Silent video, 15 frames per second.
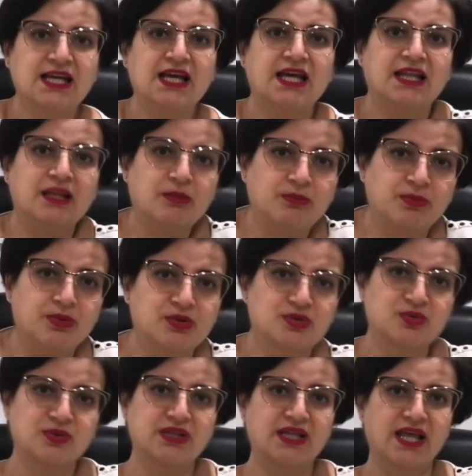and then push
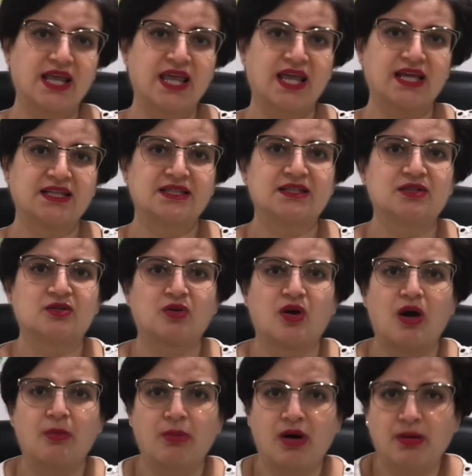with the hands to
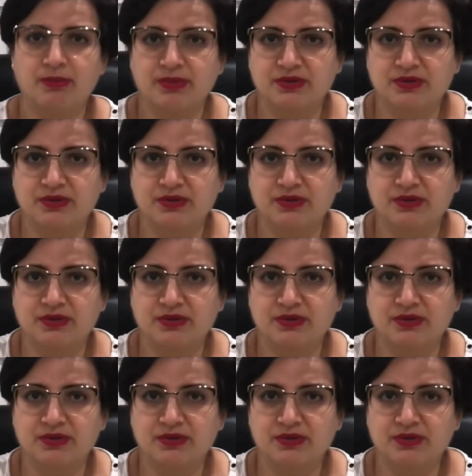come up